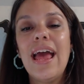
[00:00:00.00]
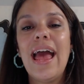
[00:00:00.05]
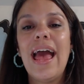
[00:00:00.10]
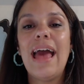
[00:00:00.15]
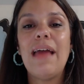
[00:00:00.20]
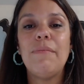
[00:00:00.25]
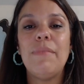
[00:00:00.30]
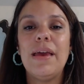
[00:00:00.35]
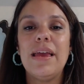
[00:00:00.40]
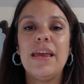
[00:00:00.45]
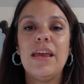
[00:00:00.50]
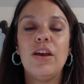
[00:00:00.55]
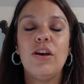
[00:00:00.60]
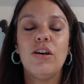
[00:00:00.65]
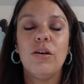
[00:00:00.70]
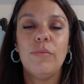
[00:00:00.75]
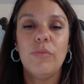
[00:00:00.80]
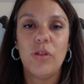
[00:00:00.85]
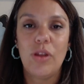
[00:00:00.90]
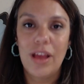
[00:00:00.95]
and making
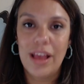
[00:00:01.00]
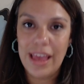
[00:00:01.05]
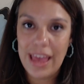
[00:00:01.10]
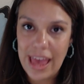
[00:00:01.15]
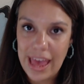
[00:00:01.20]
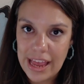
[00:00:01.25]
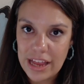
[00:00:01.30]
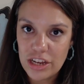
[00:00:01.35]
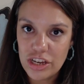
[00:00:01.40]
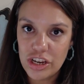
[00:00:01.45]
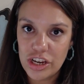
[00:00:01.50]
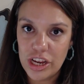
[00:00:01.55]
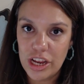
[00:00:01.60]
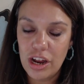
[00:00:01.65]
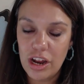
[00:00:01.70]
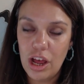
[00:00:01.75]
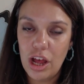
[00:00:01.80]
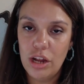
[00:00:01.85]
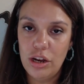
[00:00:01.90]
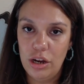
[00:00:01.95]

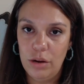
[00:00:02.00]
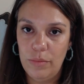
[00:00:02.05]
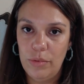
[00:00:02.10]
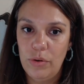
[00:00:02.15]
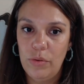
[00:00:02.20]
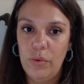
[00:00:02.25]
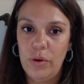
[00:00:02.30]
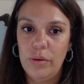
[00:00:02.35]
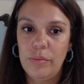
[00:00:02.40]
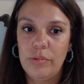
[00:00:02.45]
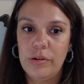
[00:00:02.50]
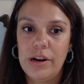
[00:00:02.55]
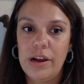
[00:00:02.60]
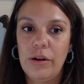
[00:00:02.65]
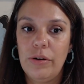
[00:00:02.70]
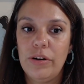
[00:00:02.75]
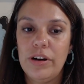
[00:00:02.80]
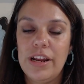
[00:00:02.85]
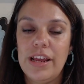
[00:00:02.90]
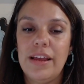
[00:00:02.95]
communication a number one
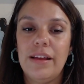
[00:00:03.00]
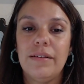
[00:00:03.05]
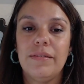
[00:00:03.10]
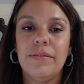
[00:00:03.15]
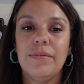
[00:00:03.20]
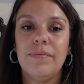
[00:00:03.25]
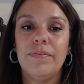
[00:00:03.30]
priority.